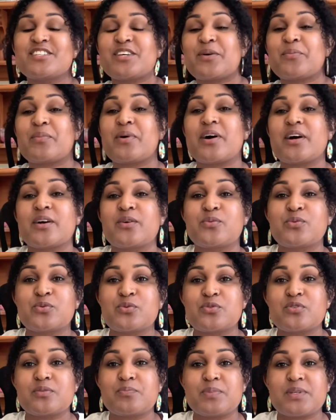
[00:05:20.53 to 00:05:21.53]
I will
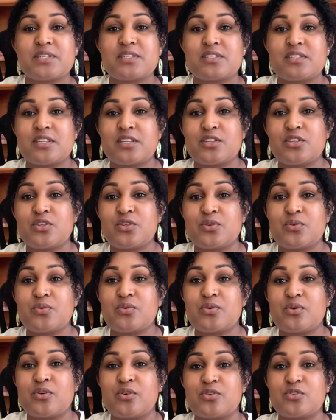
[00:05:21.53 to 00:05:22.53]
be seeing you
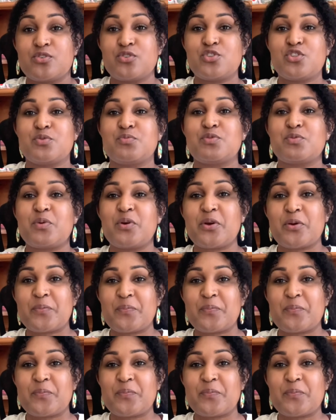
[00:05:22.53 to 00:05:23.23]
on YouTube tomorrow.